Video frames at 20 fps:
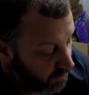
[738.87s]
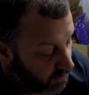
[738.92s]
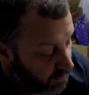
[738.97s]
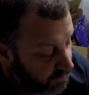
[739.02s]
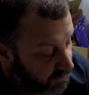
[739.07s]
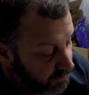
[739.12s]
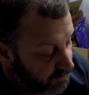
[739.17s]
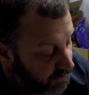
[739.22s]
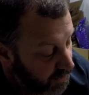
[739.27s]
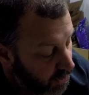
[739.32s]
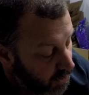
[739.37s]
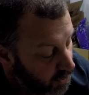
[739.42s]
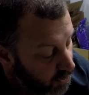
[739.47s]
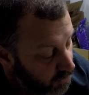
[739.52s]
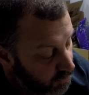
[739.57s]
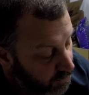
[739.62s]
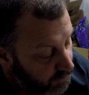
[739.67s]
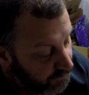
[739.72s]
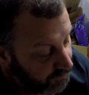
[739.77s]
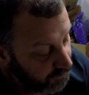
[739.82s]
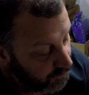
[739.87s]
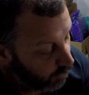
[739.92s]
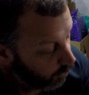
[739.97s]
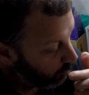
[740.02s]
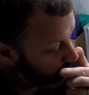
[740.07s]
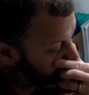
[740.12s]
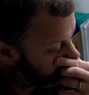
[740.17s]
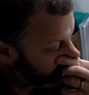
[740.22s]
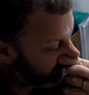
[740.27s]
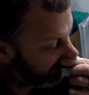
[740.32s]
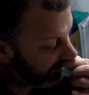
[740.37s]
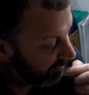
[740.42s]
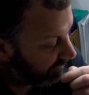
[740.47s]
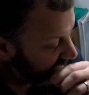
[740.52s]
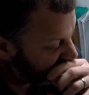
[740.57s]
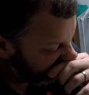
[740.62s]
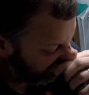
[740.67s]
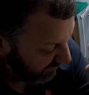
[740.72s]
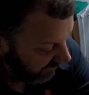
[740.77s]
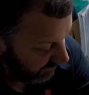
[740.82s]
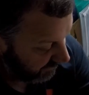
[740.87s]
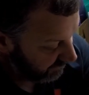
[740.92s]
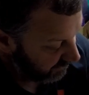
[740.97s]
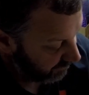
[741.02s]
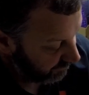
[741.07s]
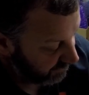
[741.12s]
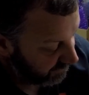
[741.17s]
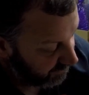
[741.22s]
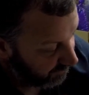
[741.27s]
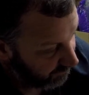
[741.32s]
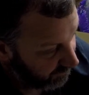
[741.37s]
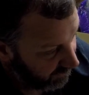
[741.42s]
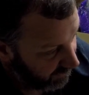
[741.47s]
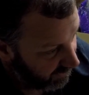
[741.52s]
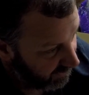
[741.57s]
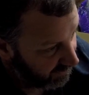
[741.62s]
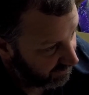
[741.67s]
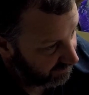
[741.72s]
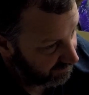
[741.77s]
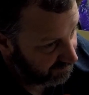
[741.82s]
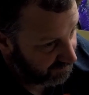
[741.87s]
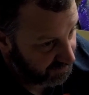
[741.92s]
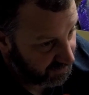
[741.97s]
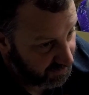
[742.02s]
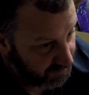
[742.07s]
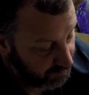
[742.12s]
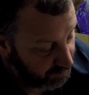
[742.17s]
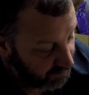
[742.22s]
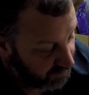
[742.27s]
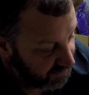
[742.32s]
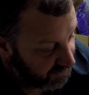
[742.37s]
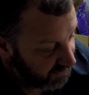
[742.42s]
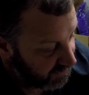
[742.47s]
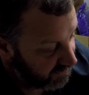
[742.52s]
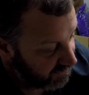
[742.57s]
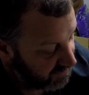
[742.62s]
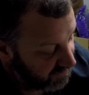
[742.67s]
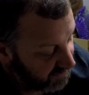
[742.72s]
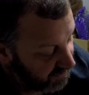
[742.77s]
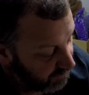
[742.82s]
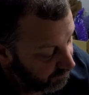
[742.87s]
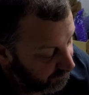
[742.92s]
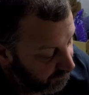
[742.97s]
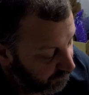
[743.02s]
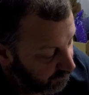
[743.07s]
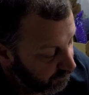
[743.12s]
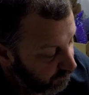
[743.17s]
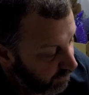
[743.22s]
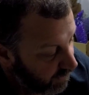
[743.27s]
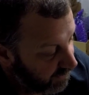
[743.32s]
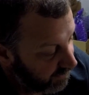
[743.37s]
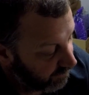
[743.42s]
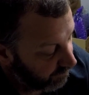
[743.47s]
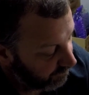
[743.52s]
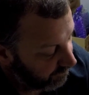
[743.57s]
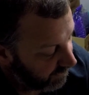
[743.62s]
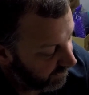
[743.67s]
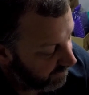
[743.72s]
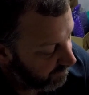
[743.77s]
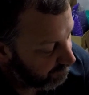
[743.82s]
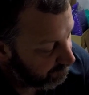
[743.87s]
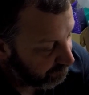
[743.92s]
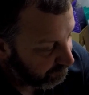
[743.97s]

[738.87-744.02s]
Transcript: So there's 113 listed, so it's only like a 10% sell-through rate on that.